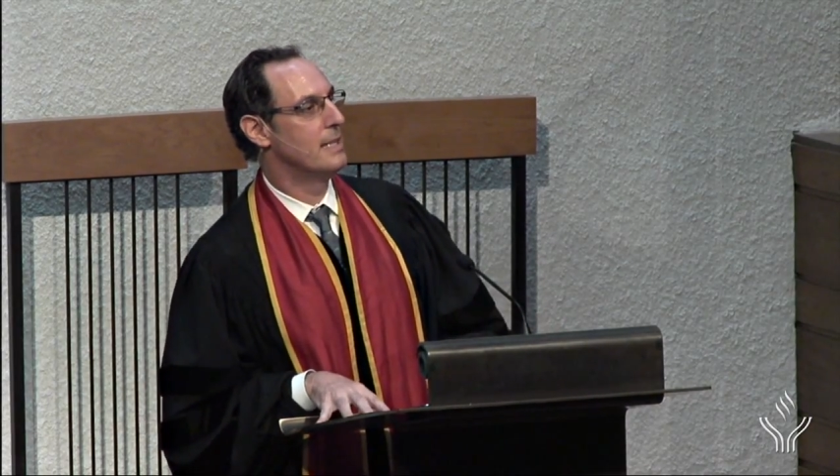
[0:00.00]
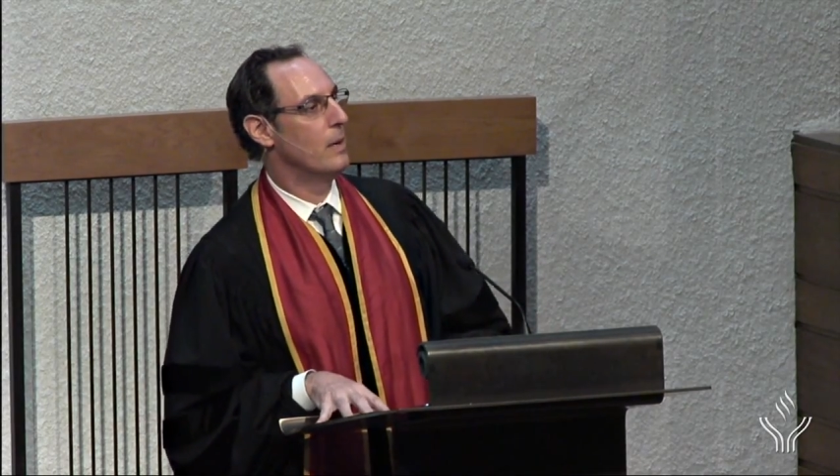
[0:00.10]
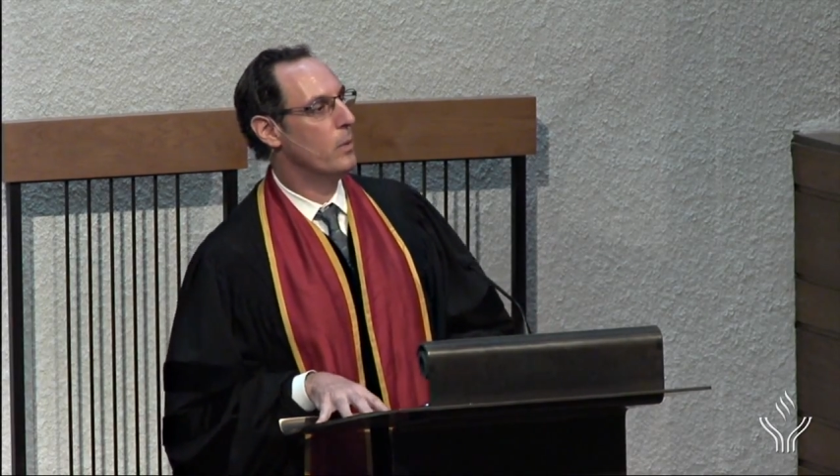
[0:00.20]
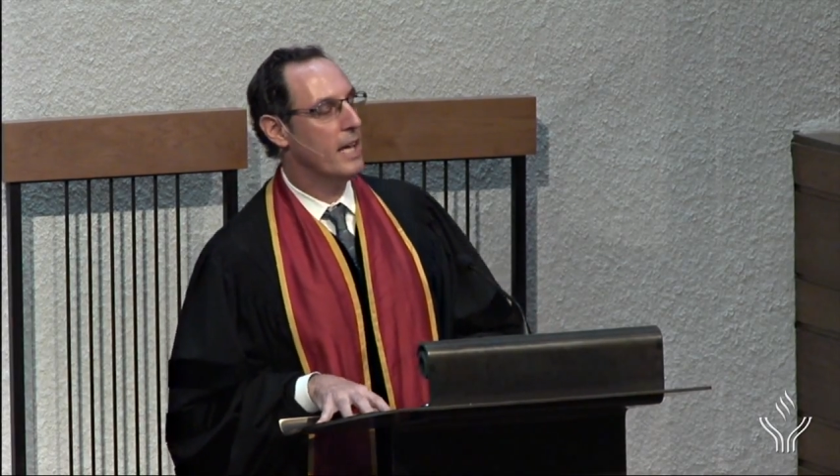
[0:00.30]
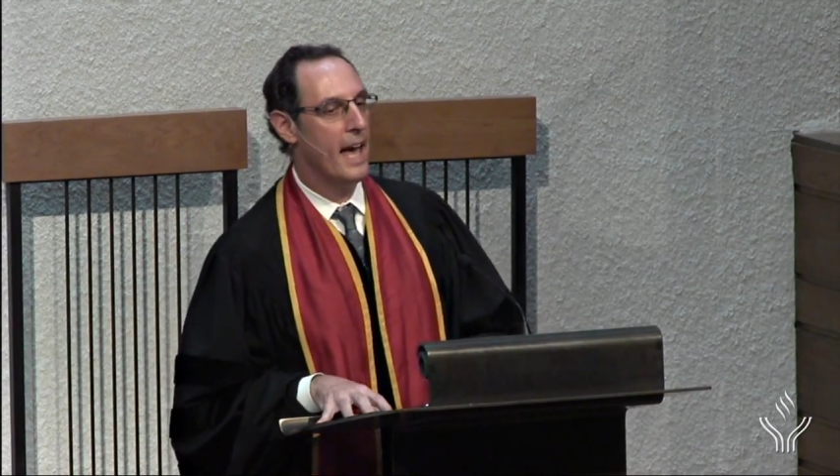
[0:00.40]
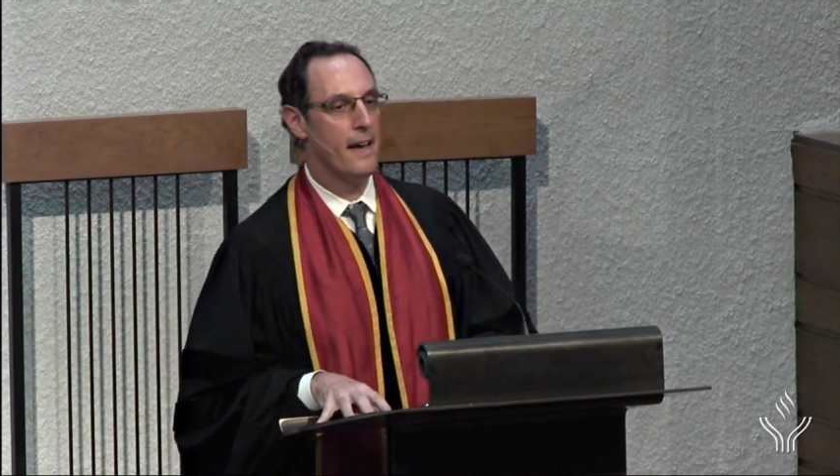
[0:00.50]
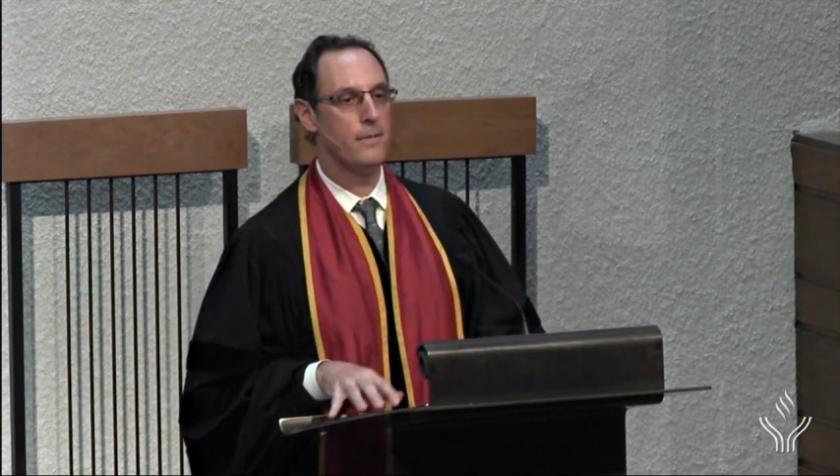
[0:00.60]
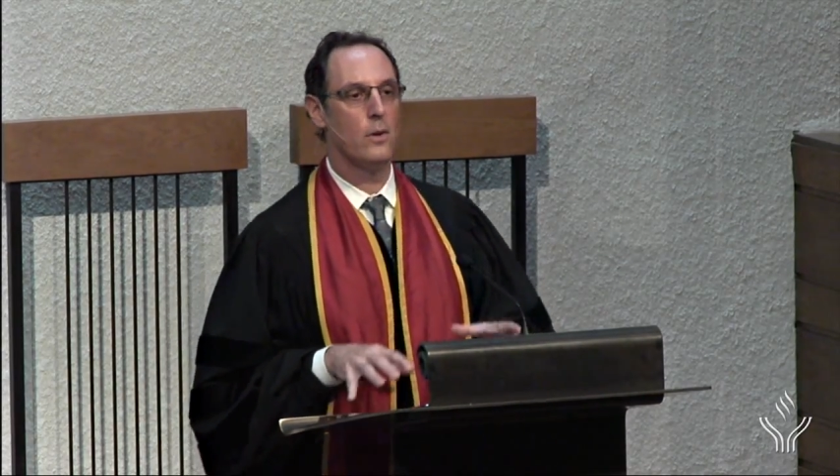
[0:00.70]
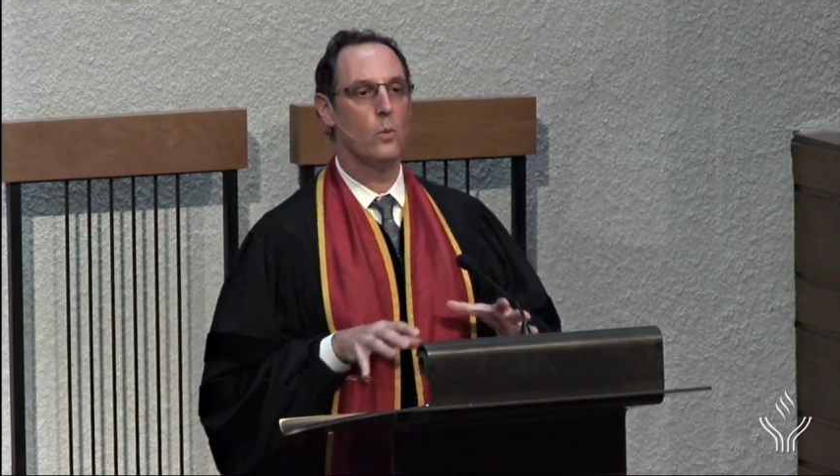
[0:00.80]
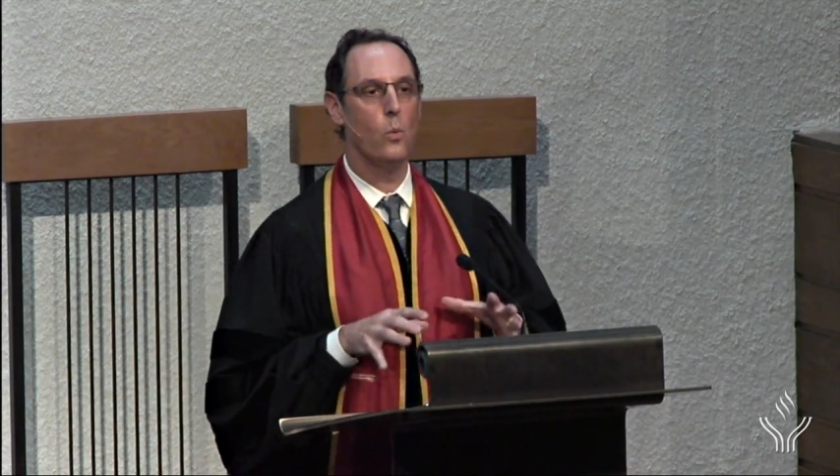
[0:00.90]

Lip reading: is that we have